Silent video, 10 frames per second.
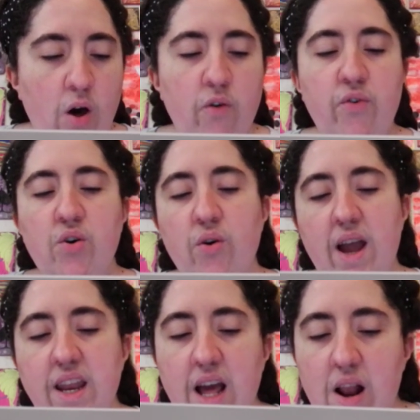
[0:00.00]
"Oh, for
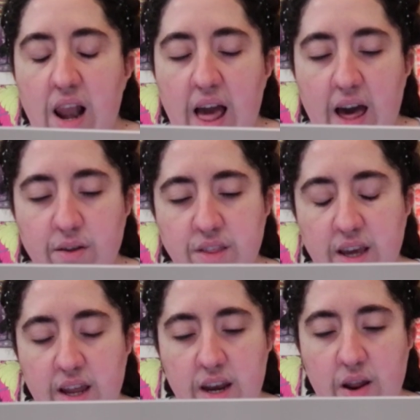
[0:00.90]
crying out loud,"
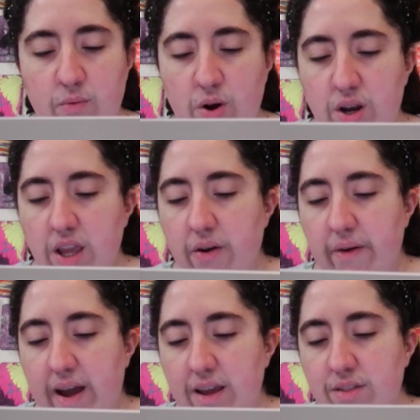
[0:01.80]
said Carina, rolling her
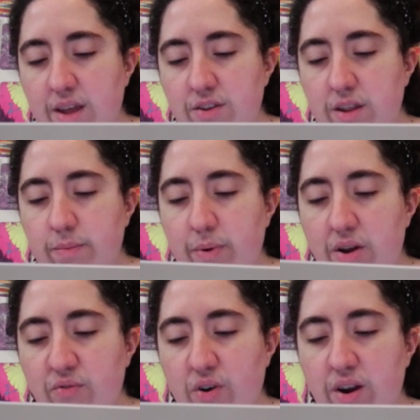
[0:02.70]
eyes, and she
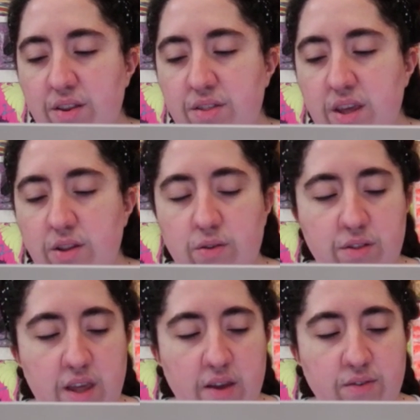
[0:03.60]
sprang from her seat to
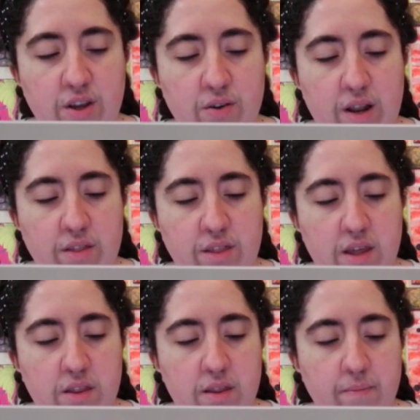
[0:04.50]
see if she could
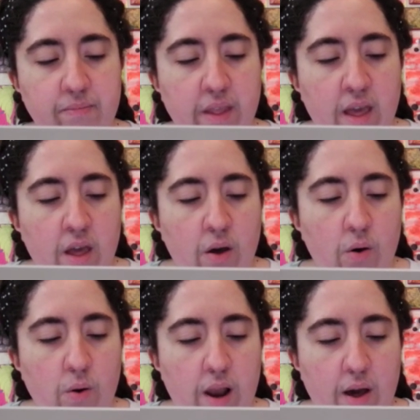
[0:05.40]
assist.
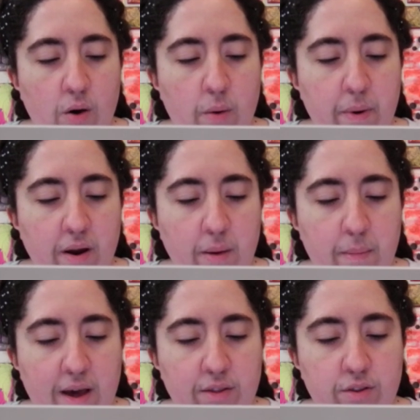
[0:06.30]
Ola opened her
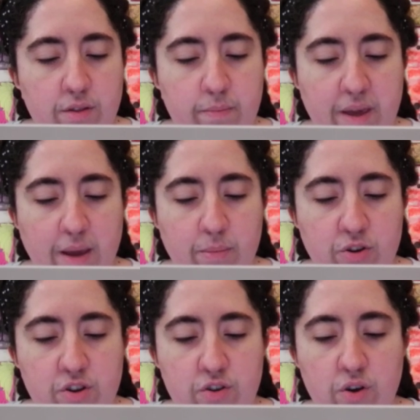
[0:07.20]
mouth to speak, but
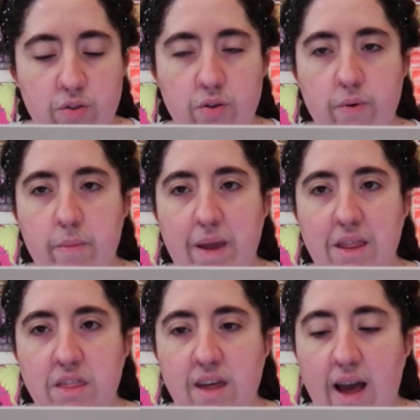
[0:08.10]
she chose to
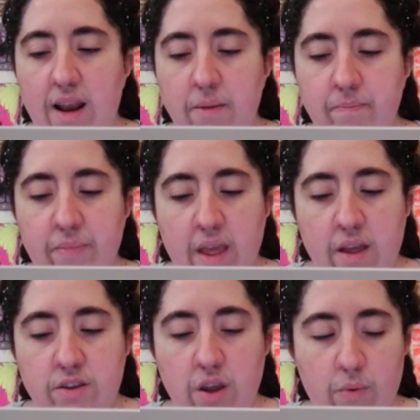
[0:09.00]
remain silent.
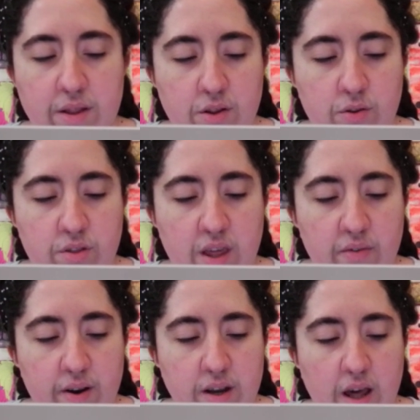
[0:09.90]
She wanted to see if
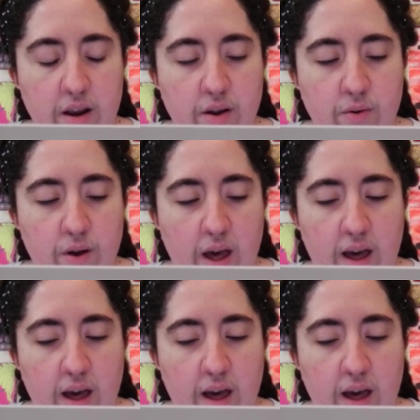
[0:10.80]
her daughter could